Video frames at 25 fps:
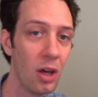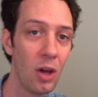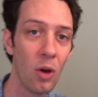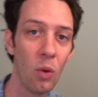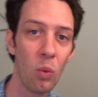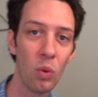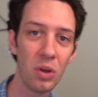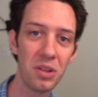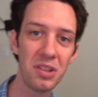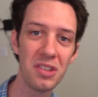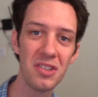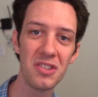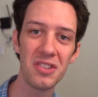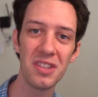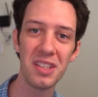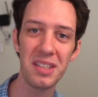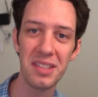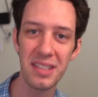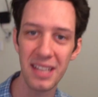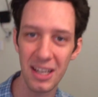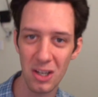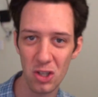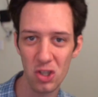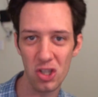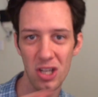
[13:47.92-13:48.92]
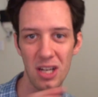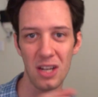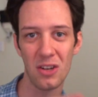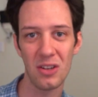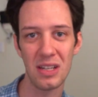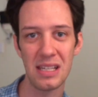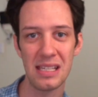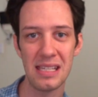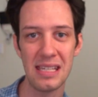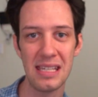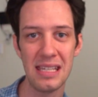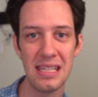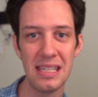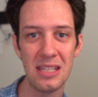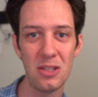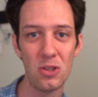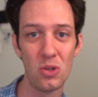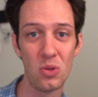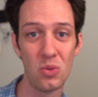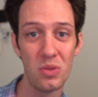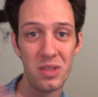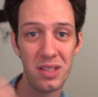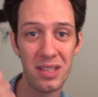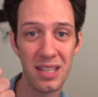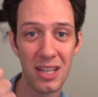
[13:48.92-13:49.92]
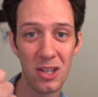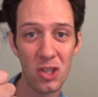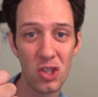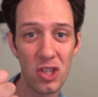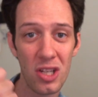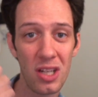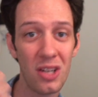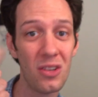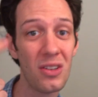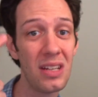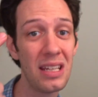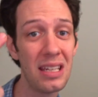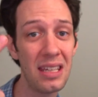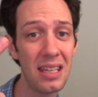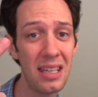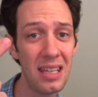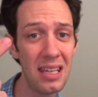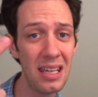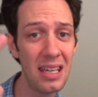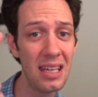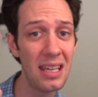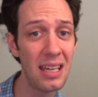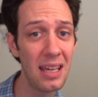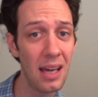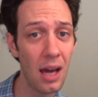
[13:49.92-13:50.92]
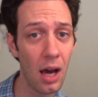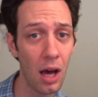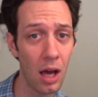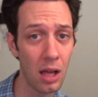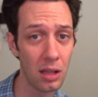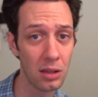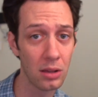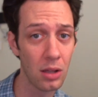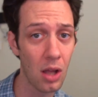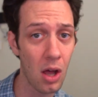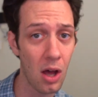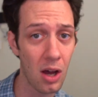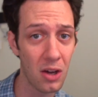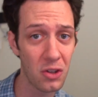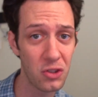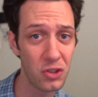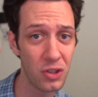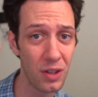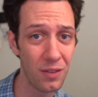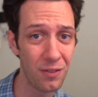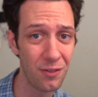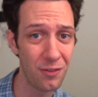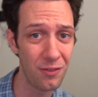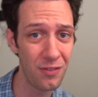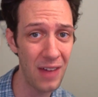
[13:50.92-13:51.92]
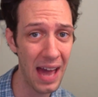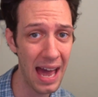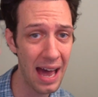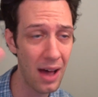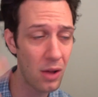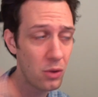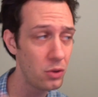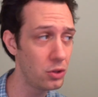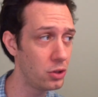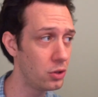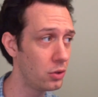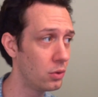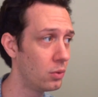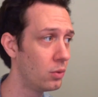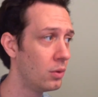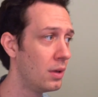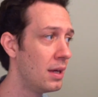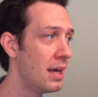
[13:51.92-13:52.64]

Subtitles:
What does the dictionary key do? Dictionary key unlocks a value,